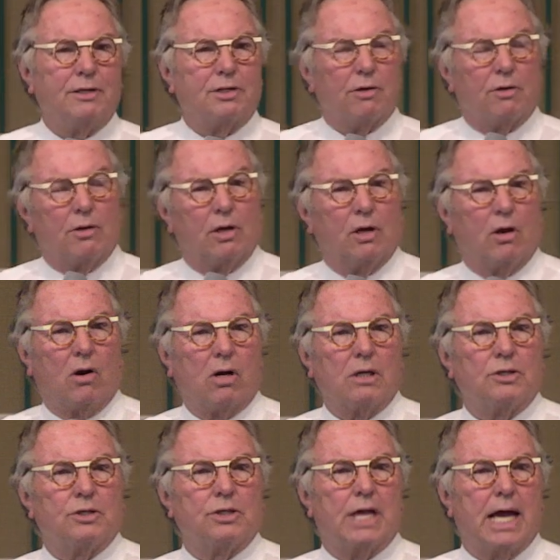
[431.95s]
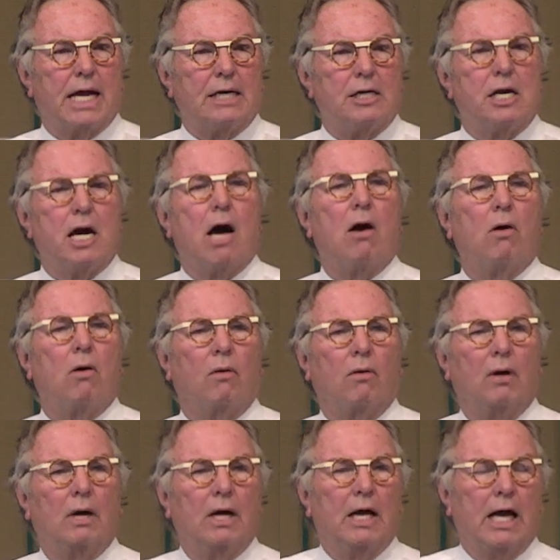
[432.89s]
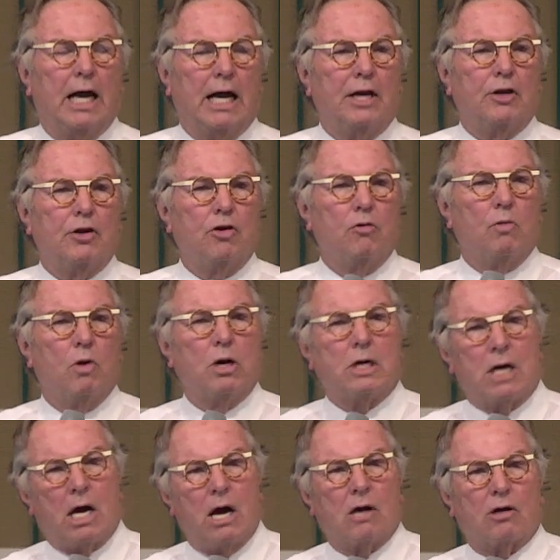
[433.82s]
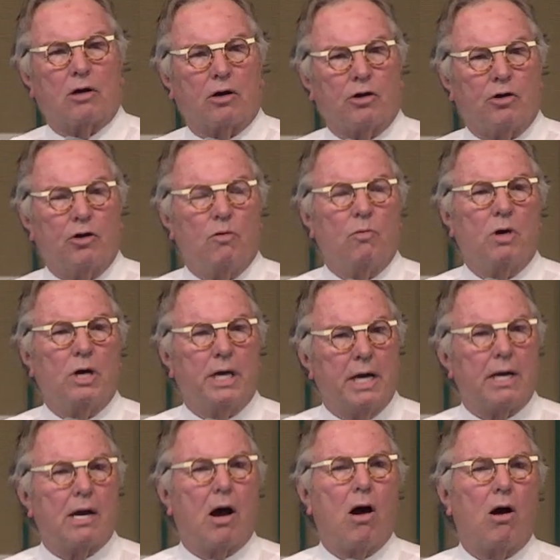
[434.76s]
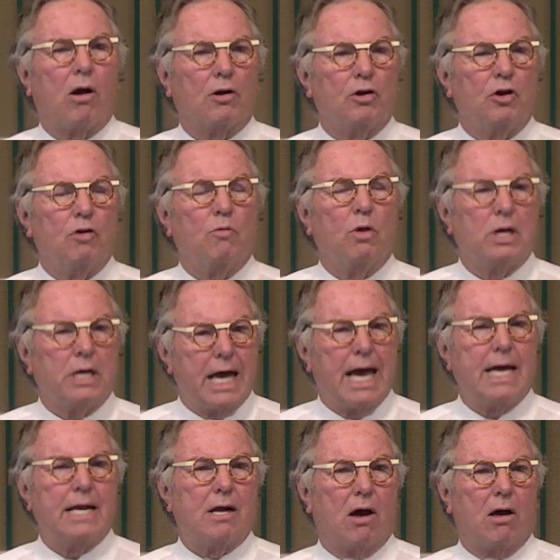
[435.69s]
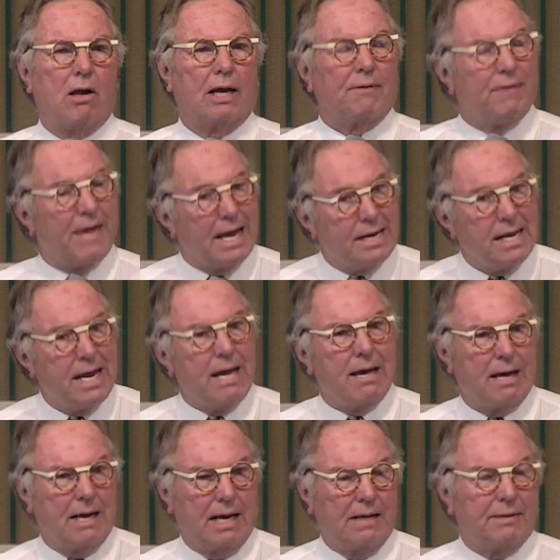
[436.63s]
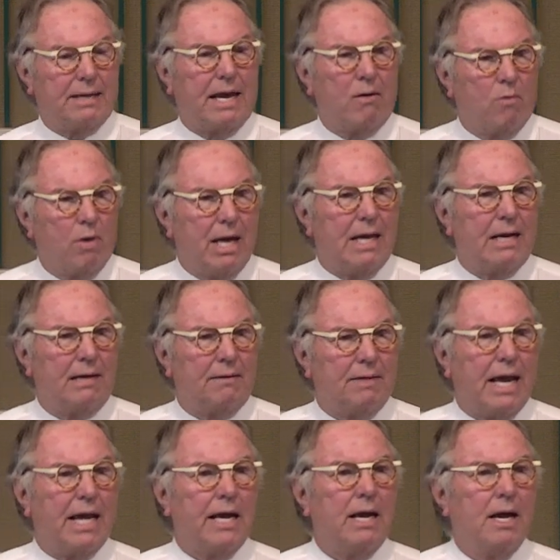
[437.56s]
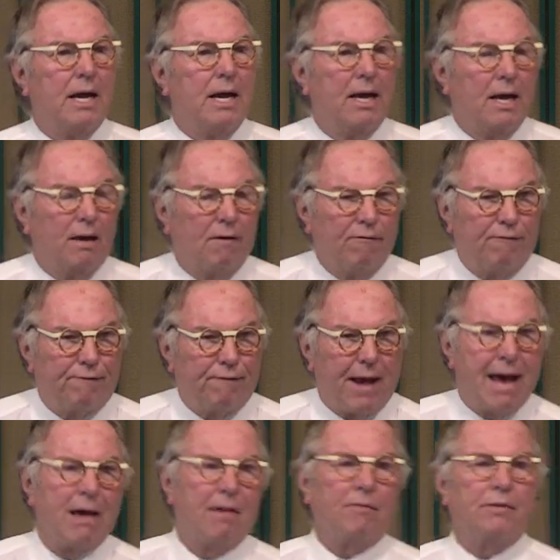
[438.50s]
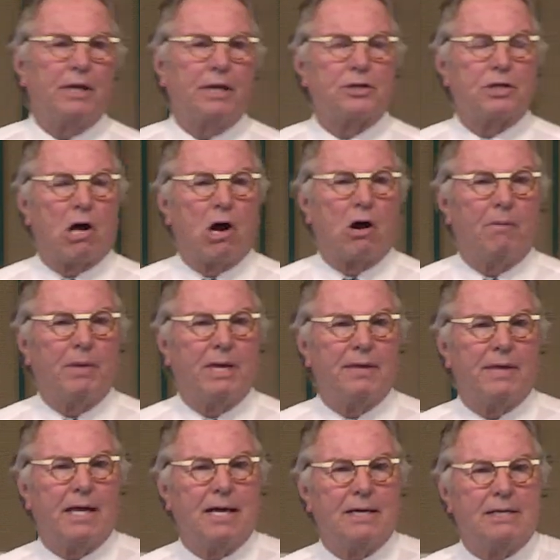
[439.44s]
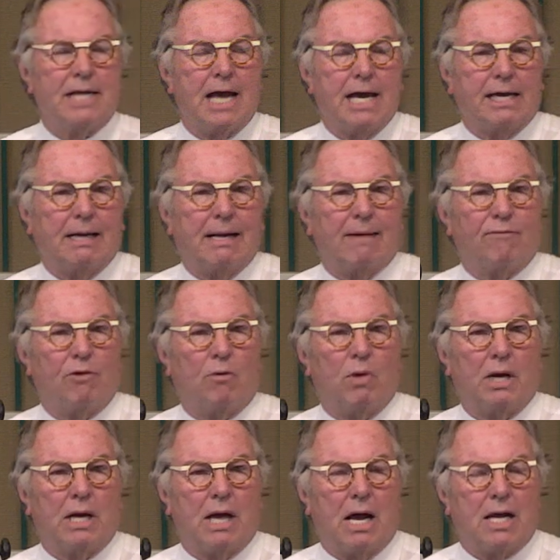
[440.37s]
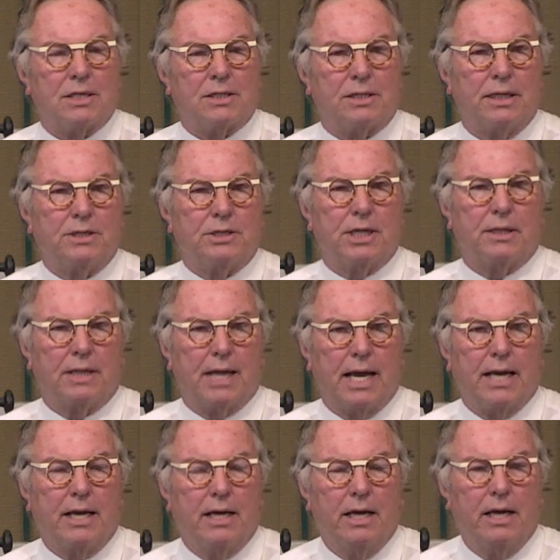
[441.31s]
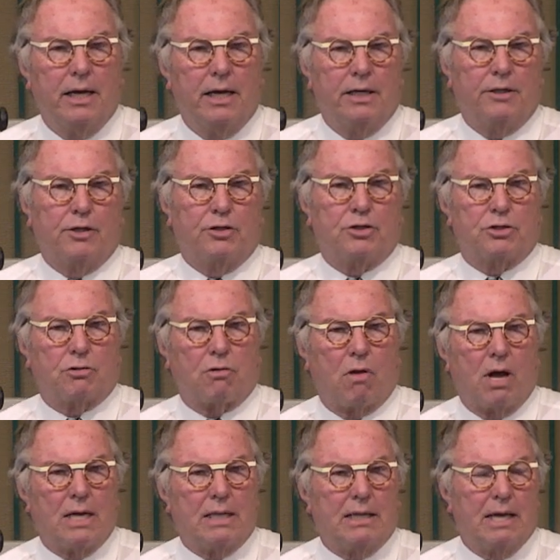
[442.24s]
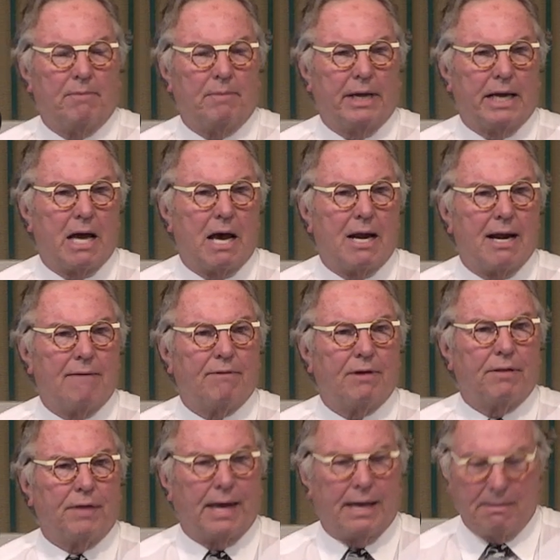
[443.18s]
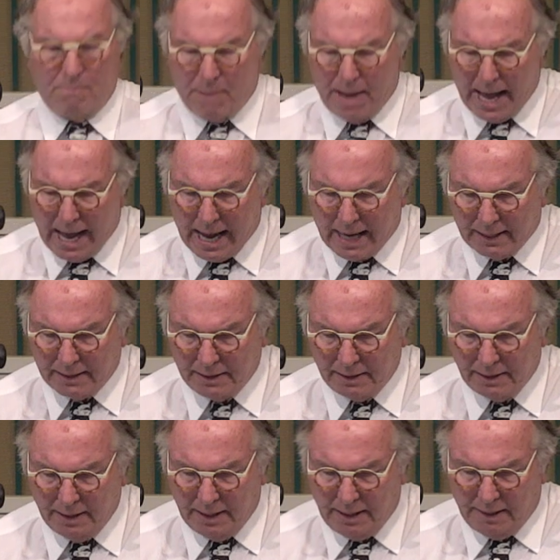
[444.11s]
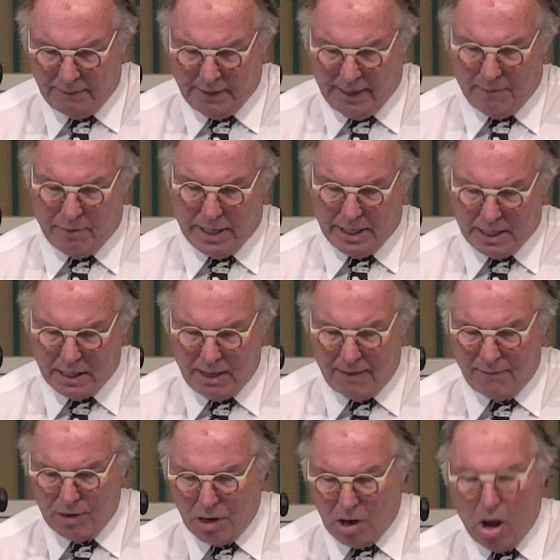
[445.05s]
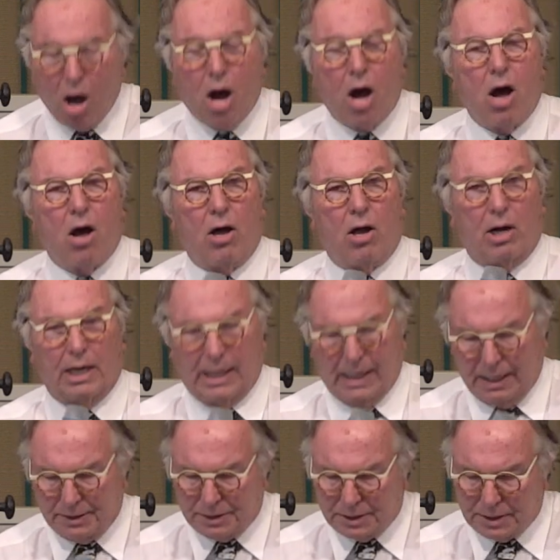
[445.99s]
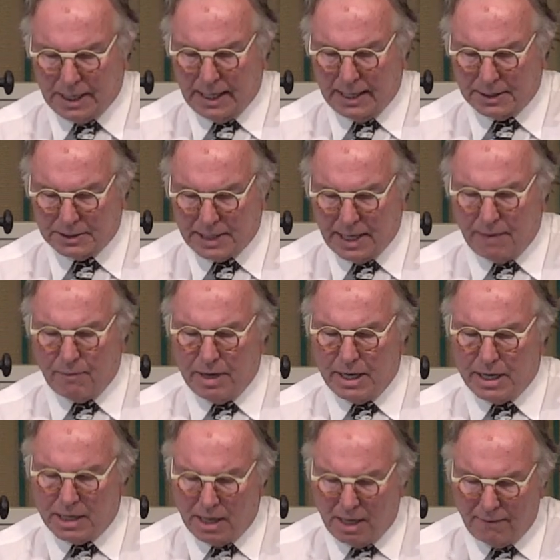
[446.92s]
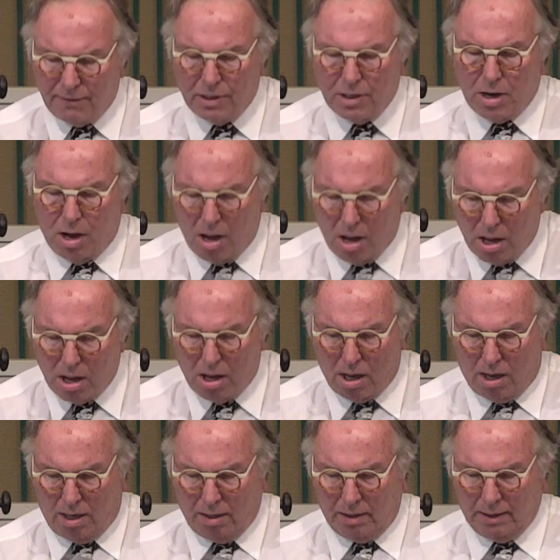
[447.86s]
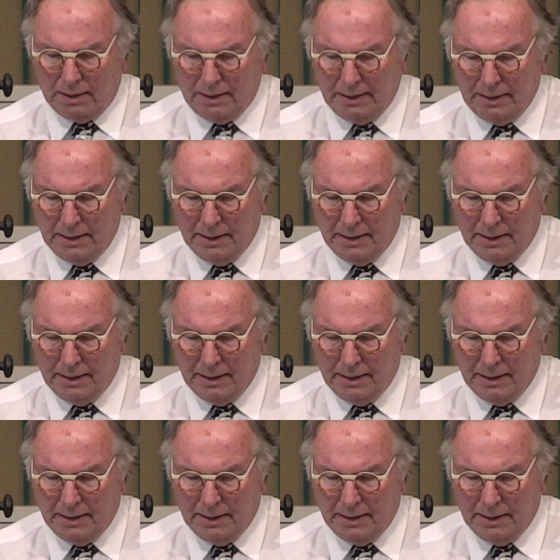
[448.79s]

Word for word: So the Lord said, Go, and you will conquer, you will get all, you will gain all. And they did. And they went and they found this army that had taken everyone hostage and they destroyed them and got everything back. They recovered all, it says. They recovered all.